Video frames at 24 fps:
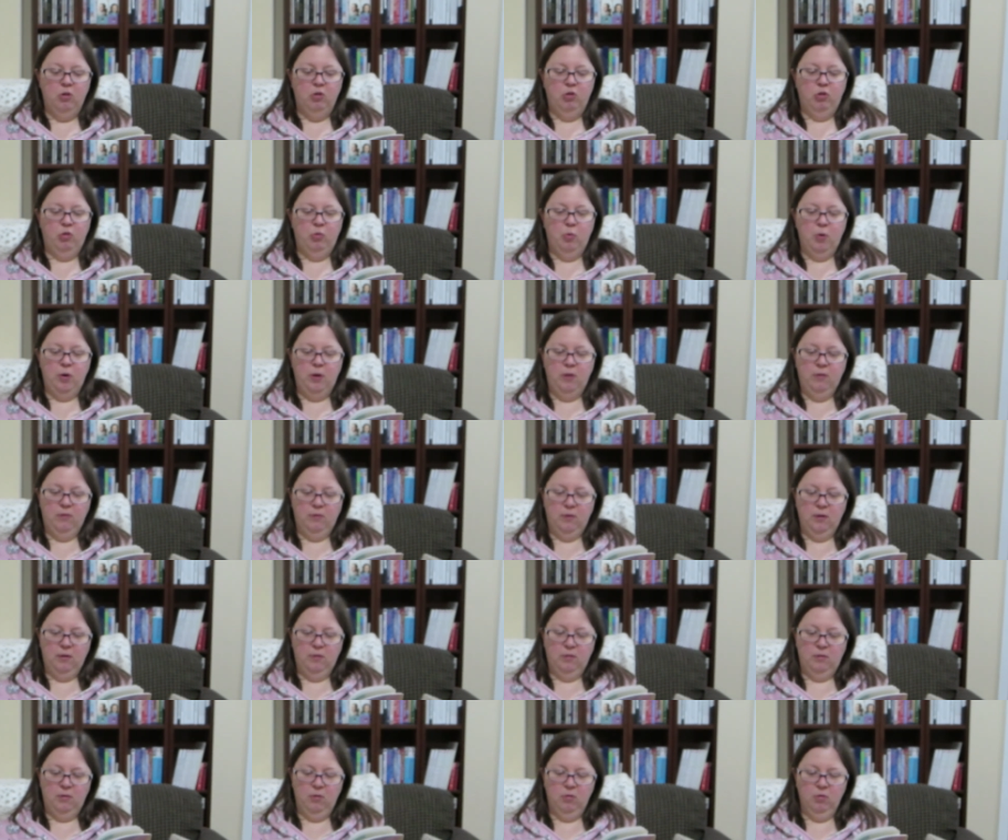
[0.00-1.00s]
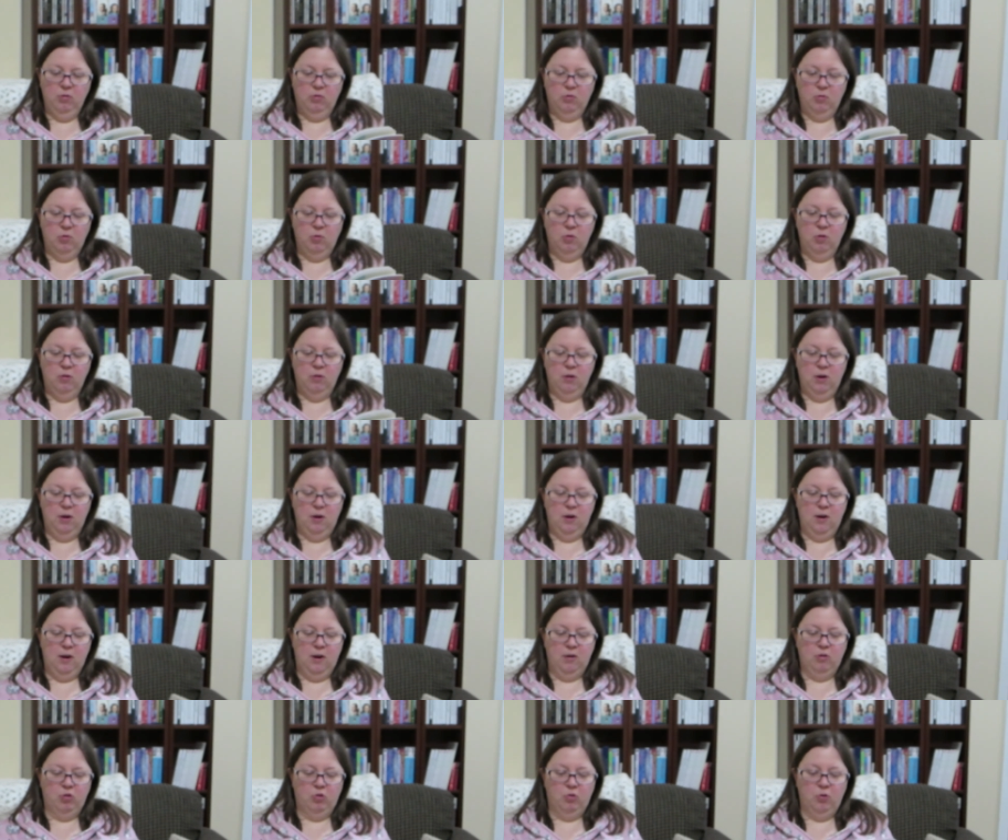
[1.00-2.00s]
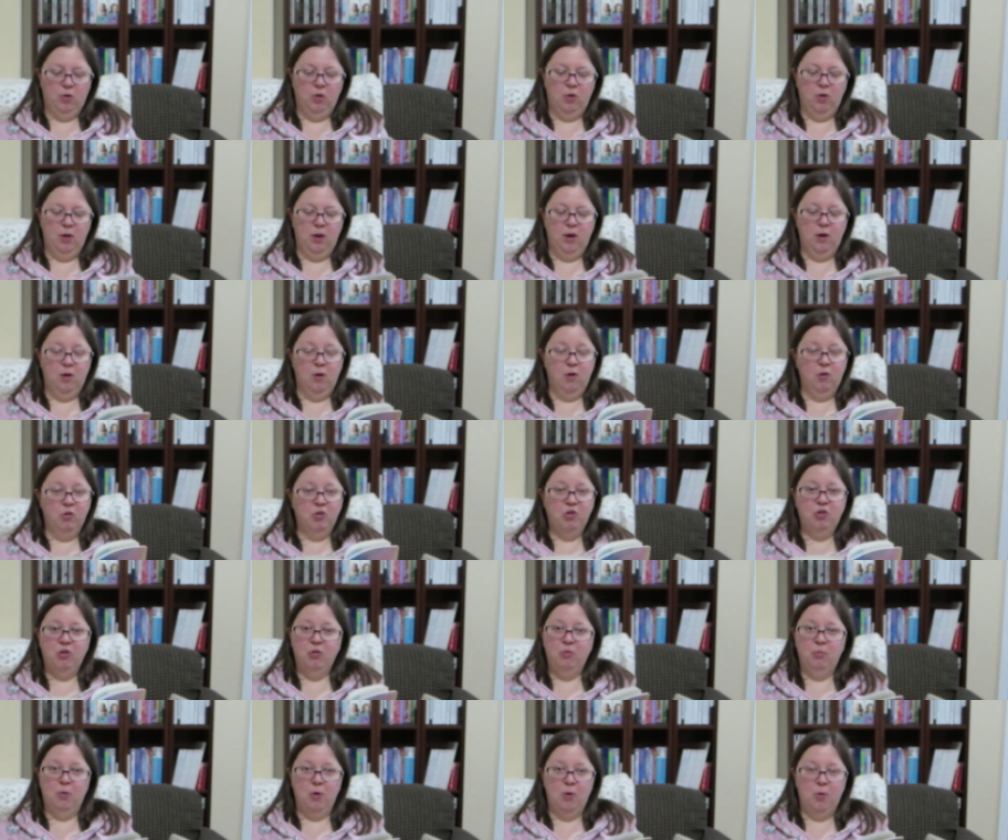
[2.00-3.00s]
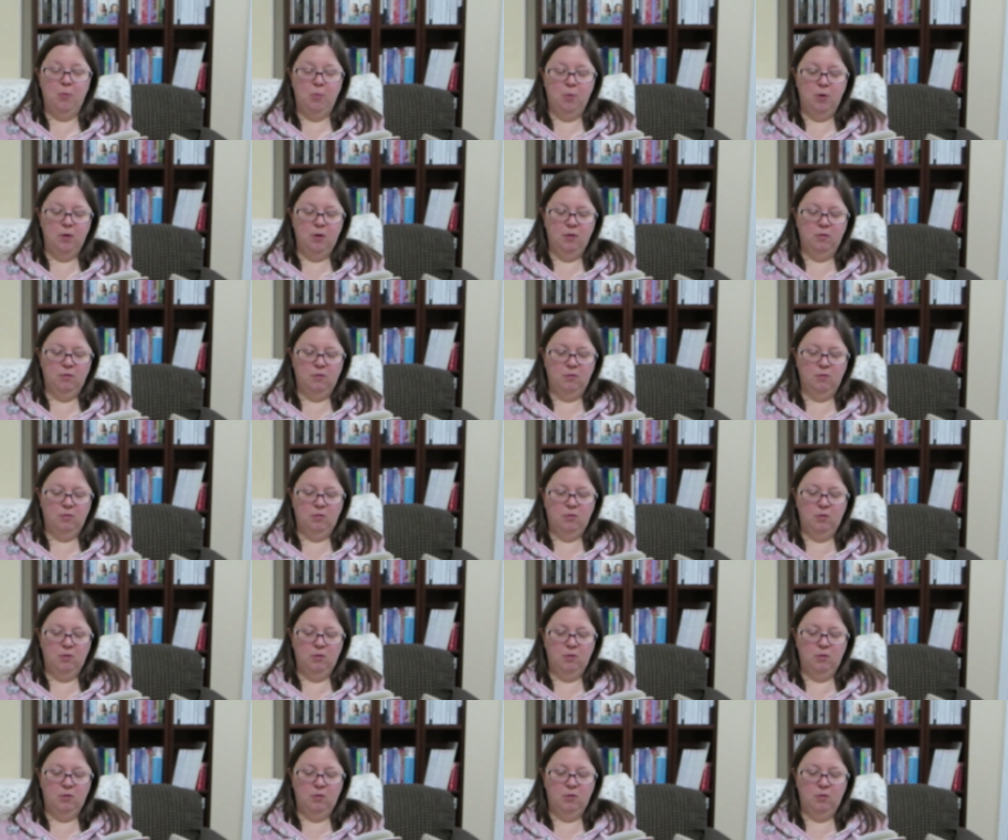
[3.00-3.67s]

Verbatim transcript: 26 years old in Nashville, and all she wrote was,